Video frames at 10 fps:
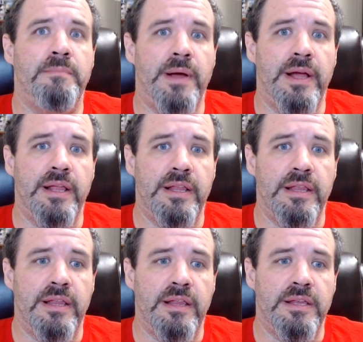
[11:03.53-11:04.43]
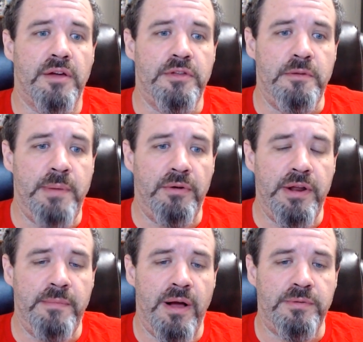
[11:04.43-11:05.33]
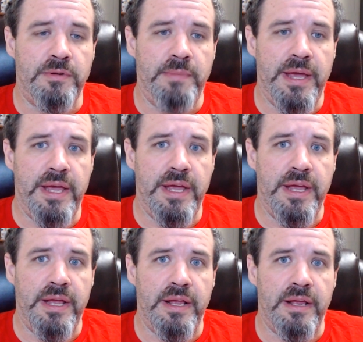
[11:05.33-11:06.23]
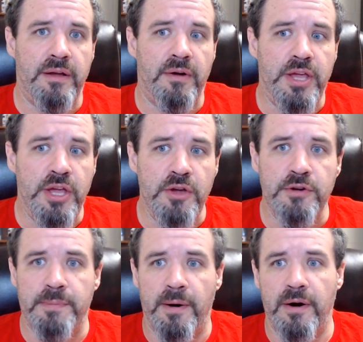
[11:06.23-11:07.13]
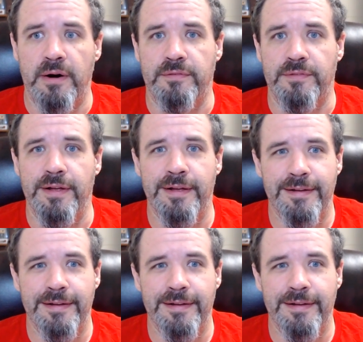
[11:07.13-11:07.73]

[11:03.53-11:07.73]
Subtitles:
But, so you build him up to be, a huge part of